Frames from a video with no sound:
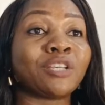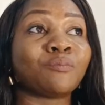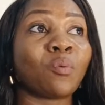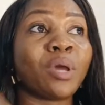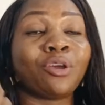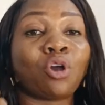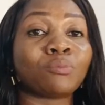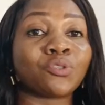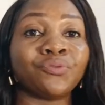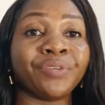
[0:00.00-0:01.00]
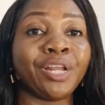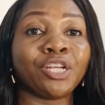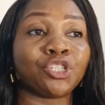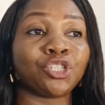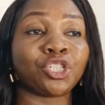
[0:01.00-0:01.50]
but when it comes to
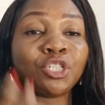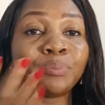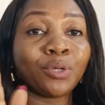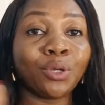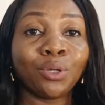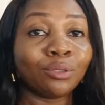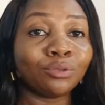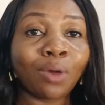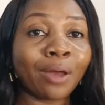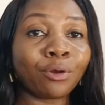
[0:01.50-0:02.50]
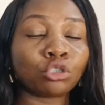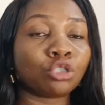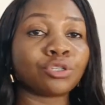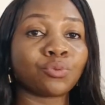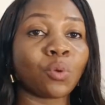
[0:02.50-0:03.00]
relationship, you are not
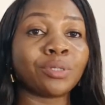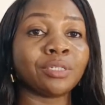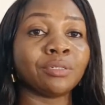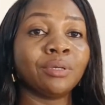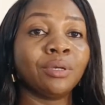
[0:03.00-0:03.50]
trustworthy.